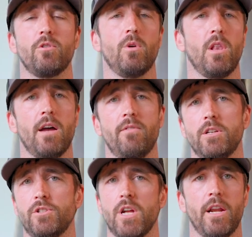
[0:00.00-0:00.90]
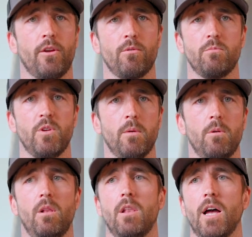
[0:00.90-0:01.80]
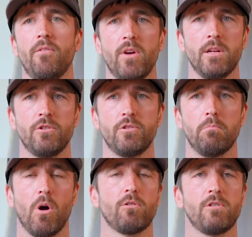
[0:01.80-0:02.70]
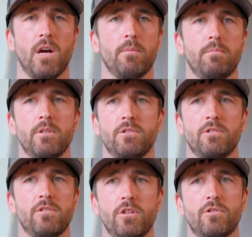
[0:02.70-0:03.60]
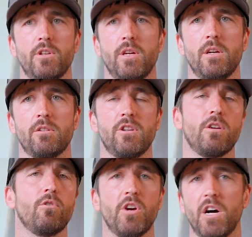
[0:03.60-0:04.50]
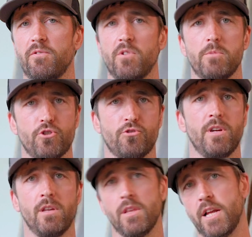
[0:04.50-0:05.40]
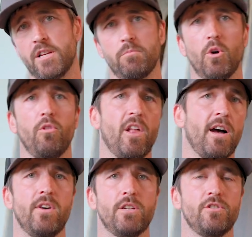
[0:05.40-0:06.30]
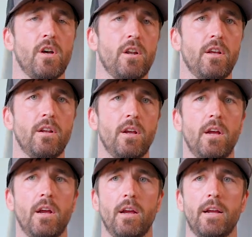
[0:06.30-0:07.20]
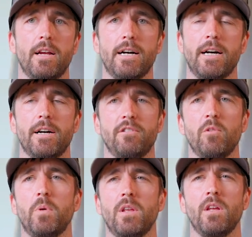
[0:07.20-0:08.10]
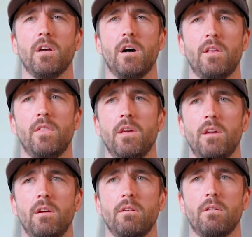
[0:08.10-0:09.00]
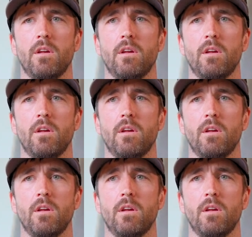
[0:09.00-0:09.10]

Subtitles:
to a live edge dining room table, a live edge bar top is essentially a single cut from a tree that has both live edges on it. Depending on the